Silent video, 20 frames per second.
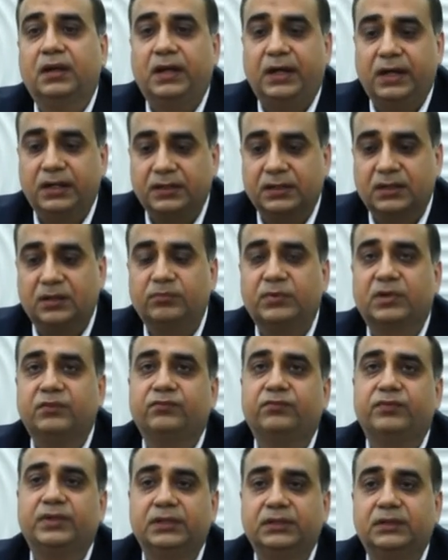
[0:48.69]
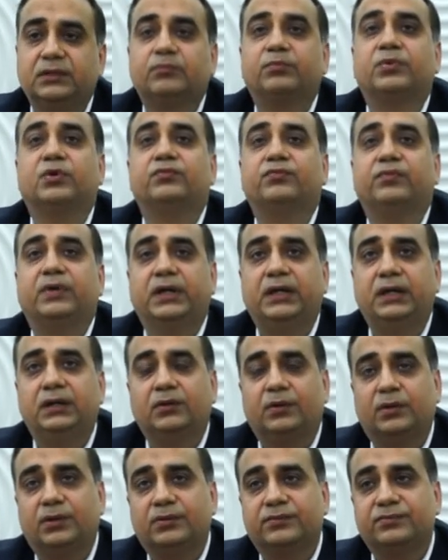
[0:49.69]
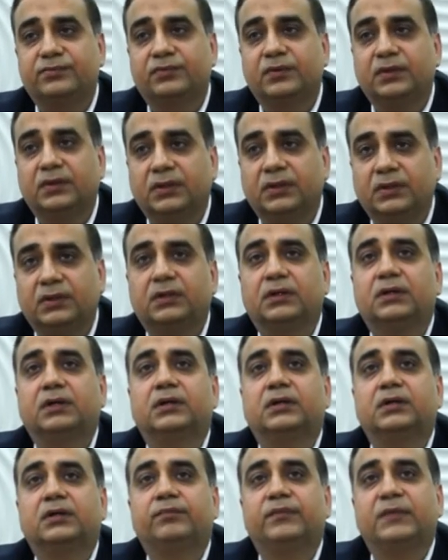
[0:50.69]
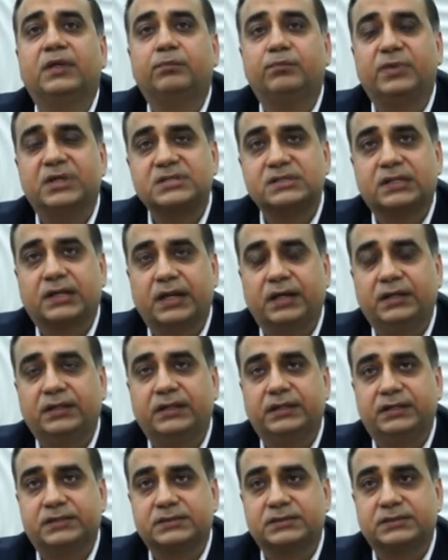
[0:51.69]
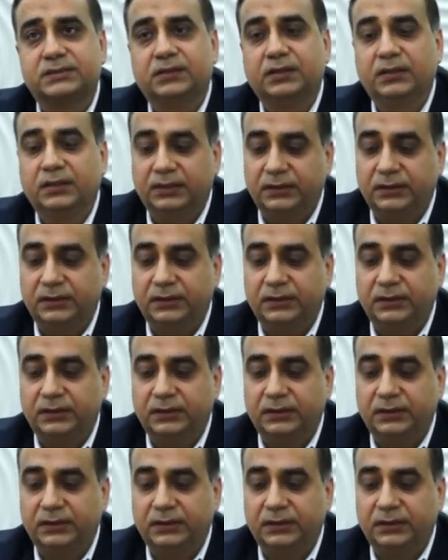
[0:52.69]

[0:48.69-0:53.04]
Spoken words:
and come up with profile of the best candidates,